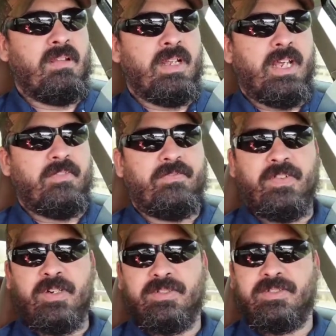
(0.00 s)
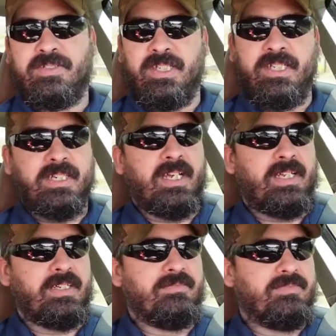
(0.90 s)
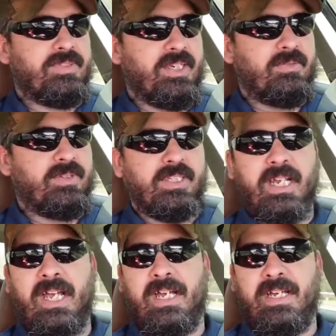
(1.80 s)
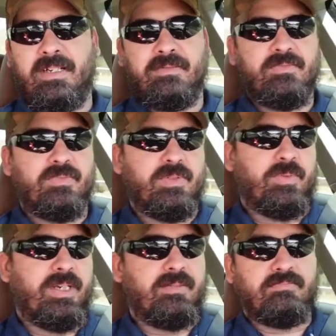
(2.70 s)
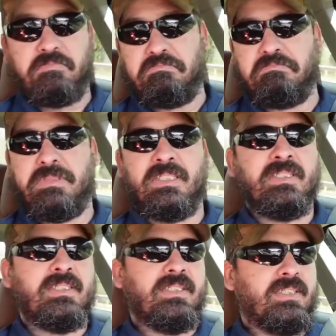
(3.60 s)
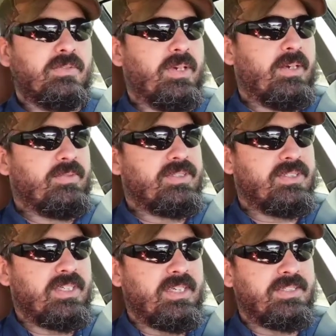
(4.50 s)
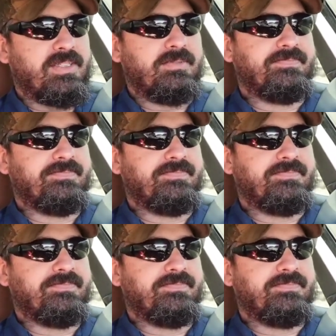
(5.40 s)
At first the seat kind of set really high, the way it was adjusted.